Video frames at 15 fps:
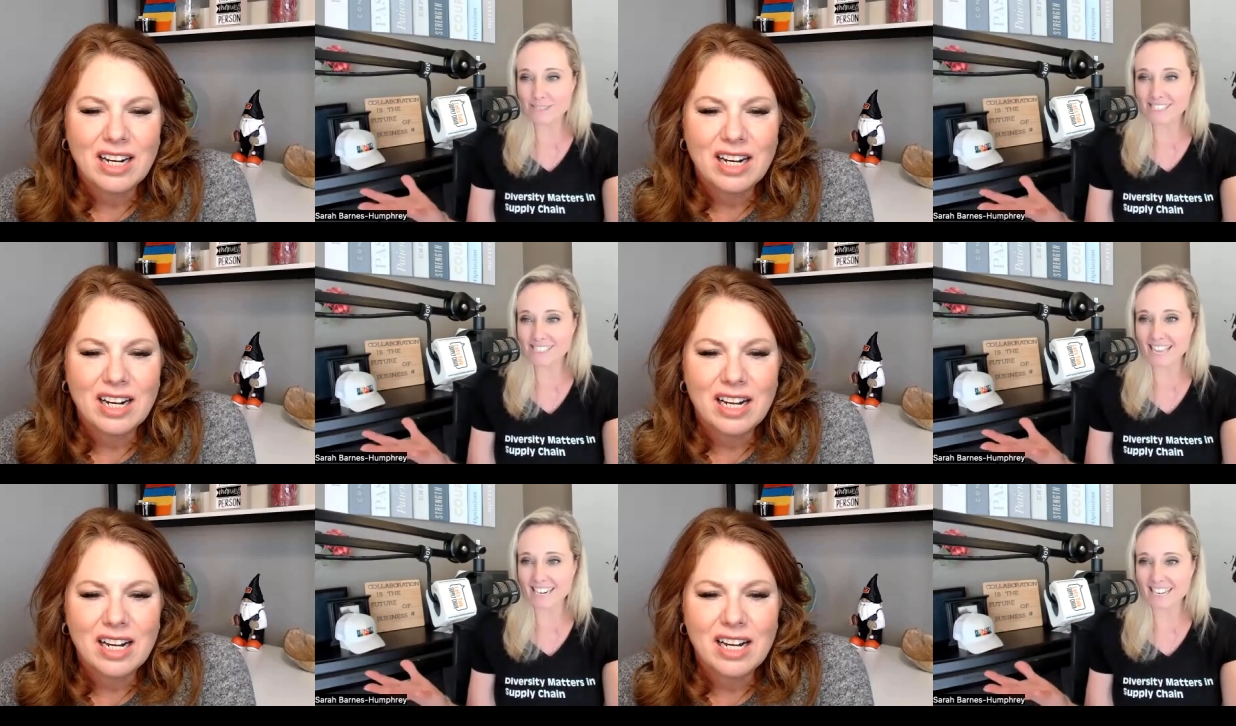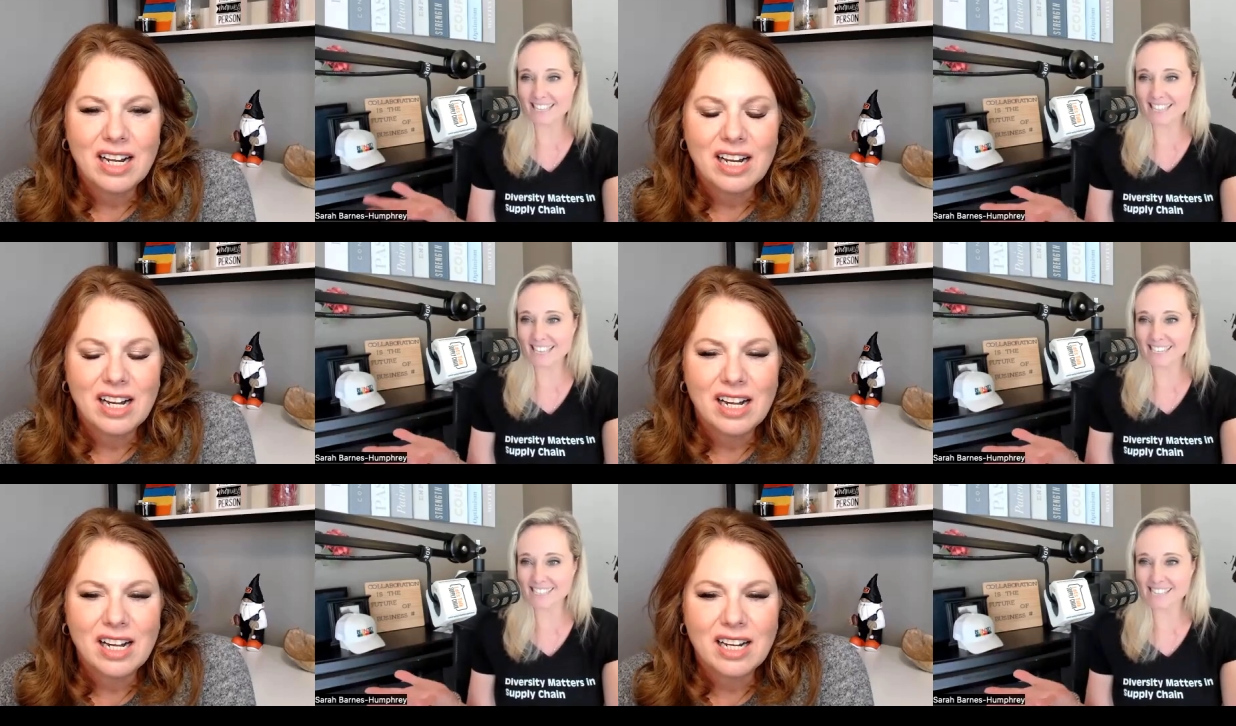
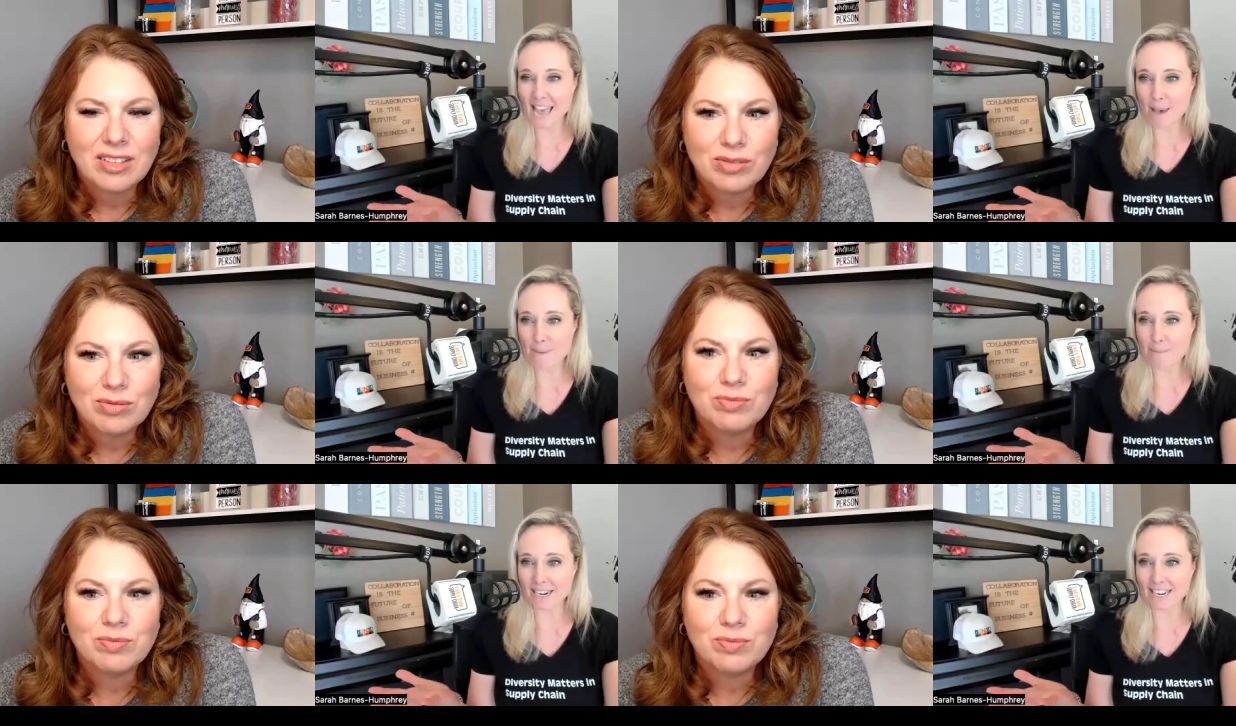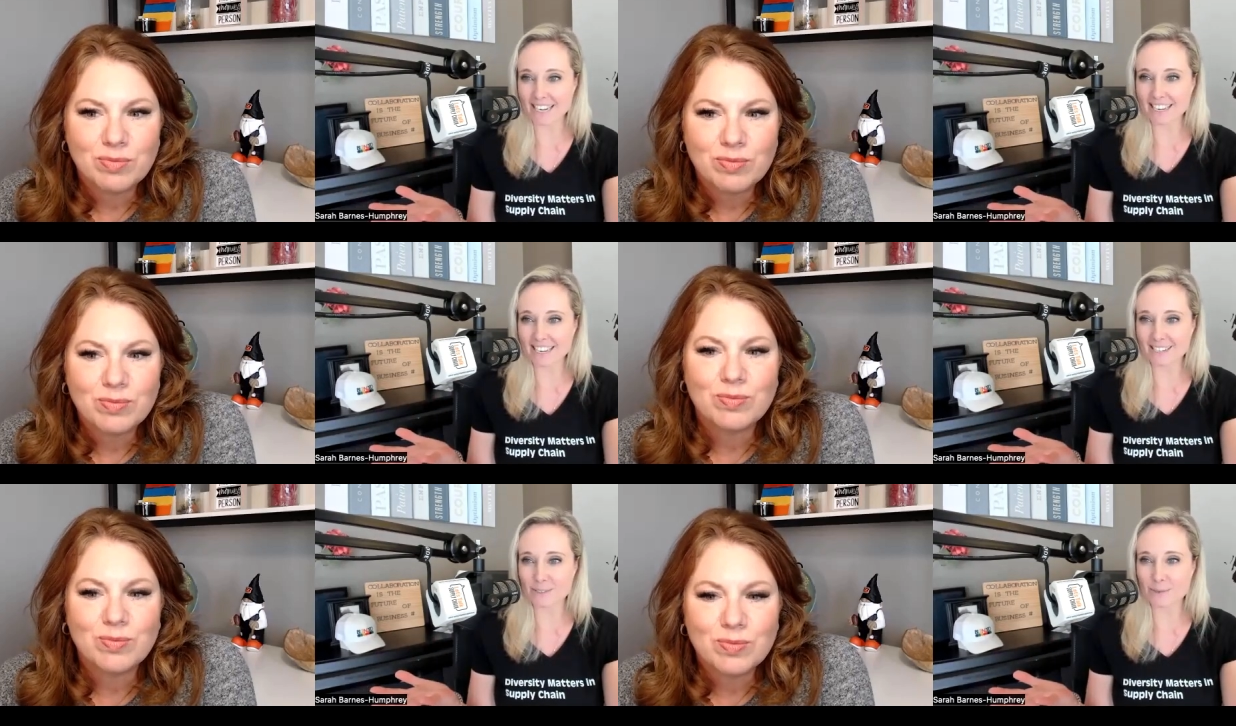Speaker 1: exciting things
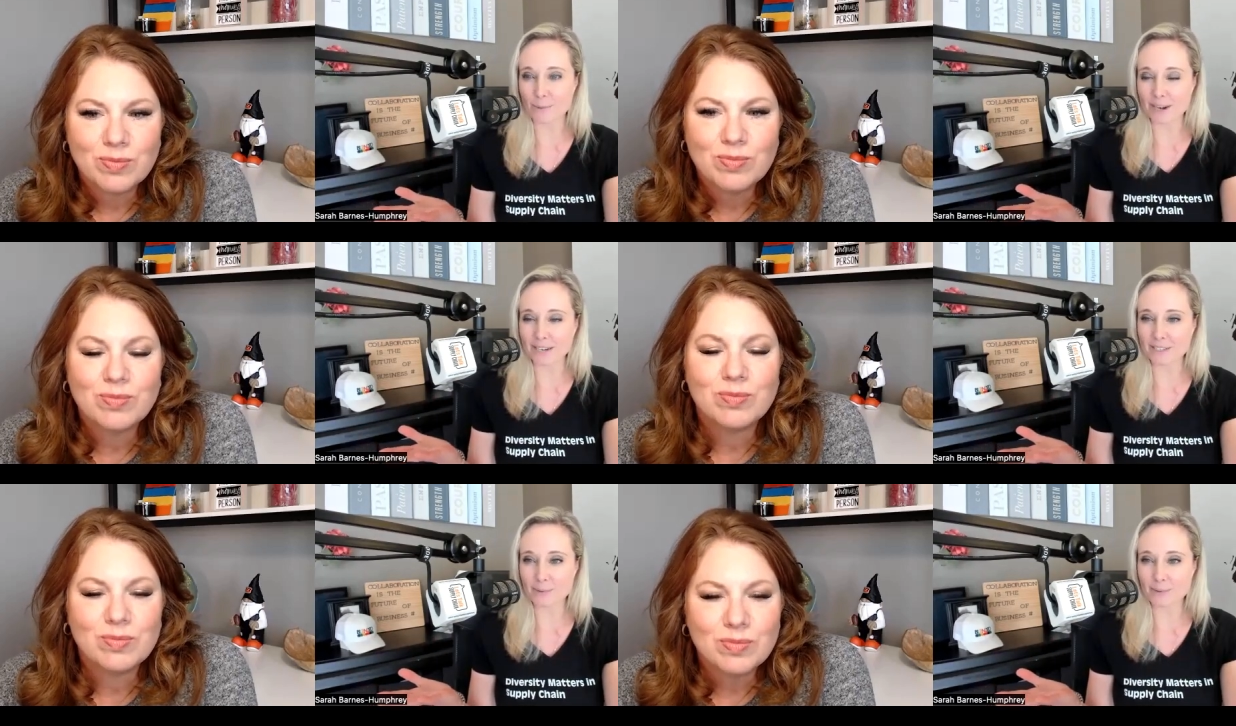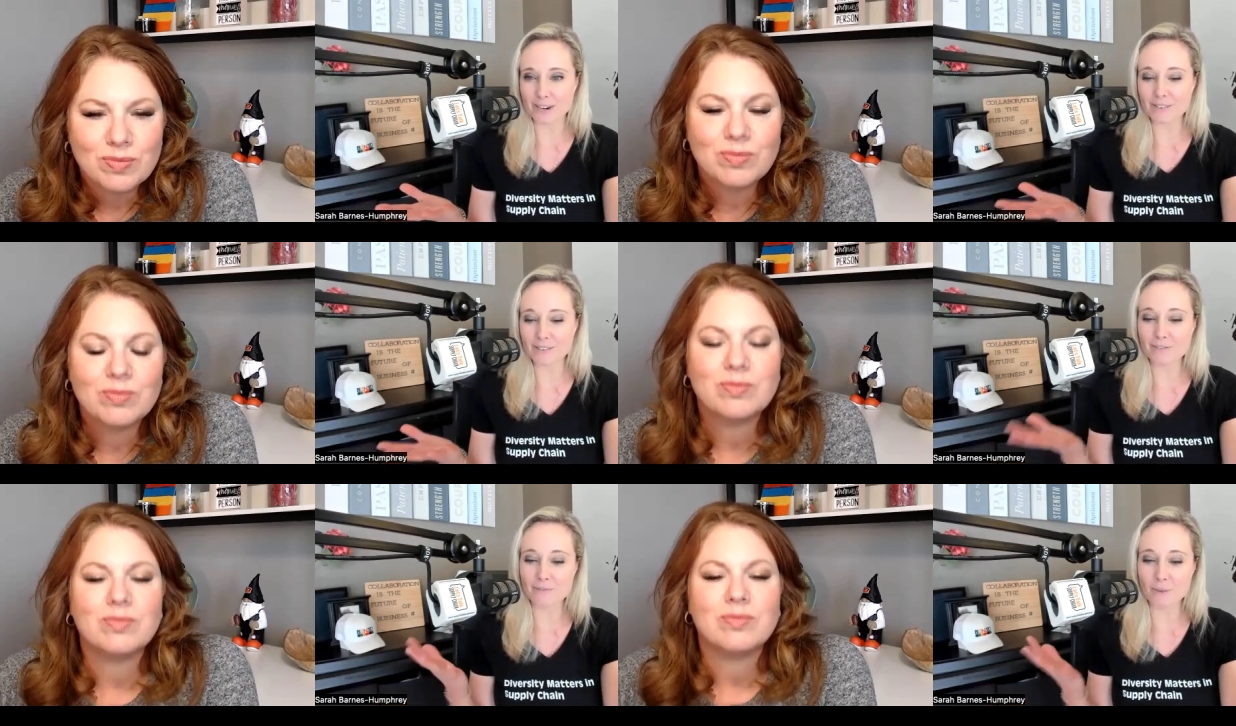happening in
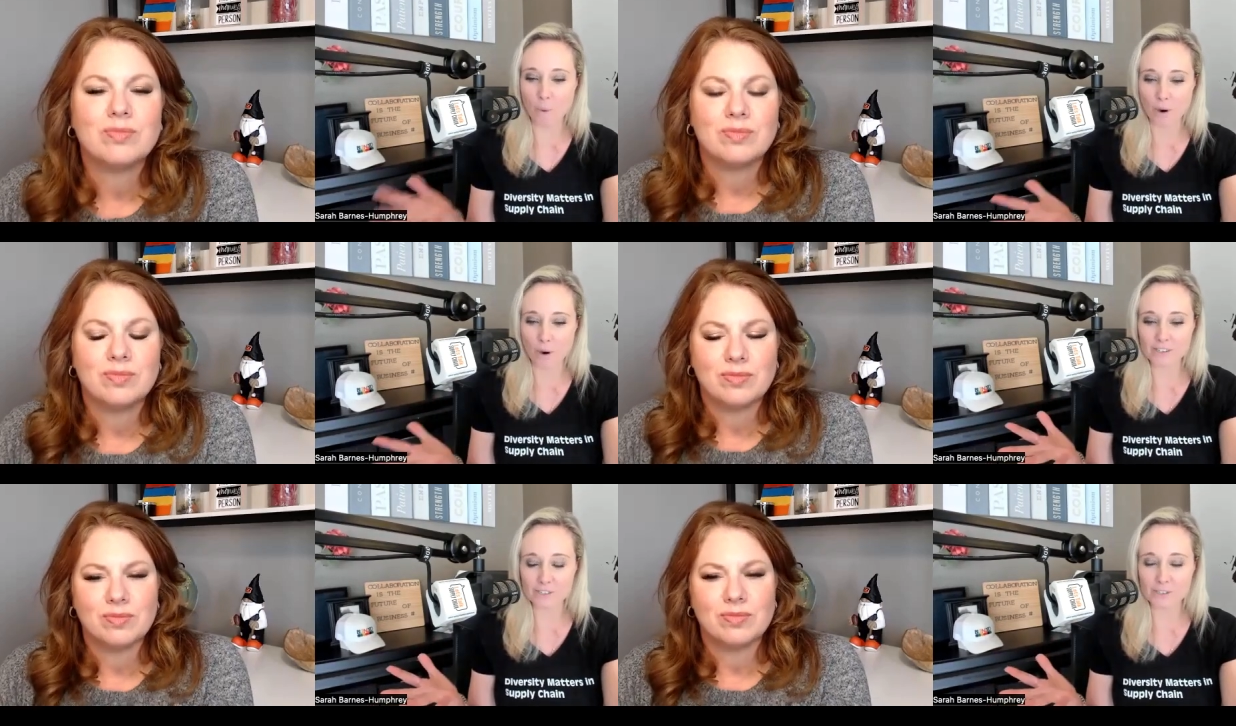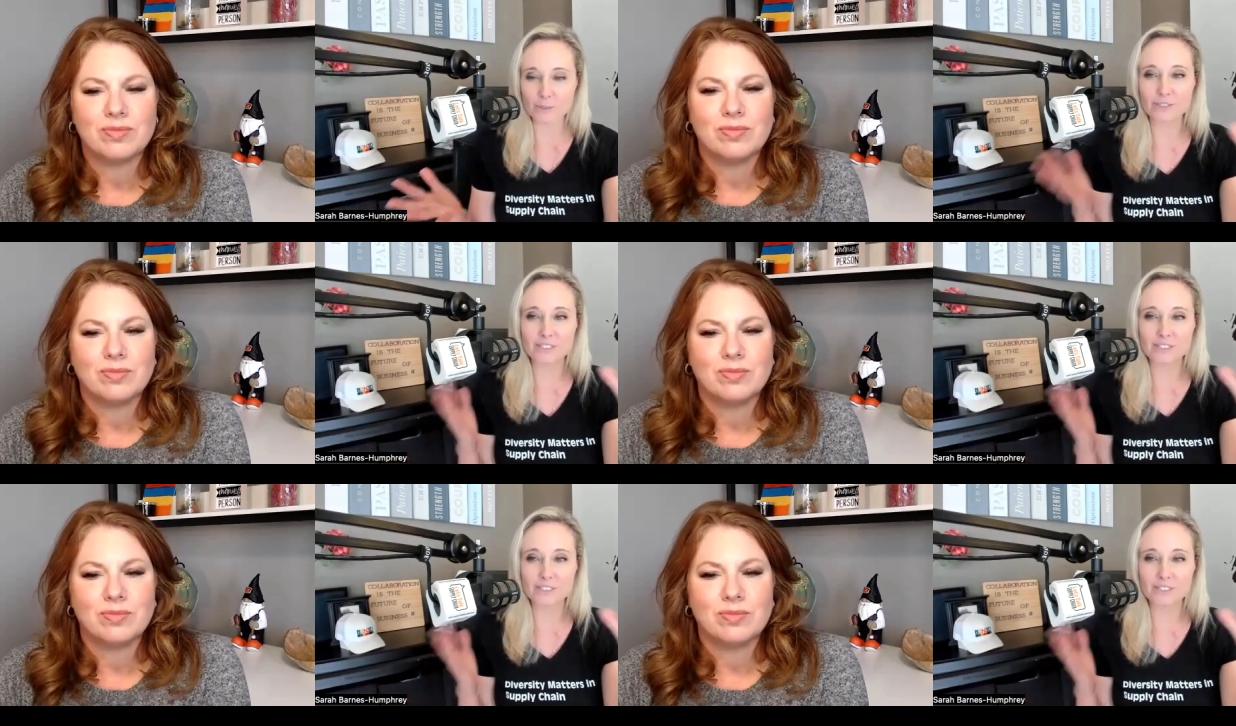2024. So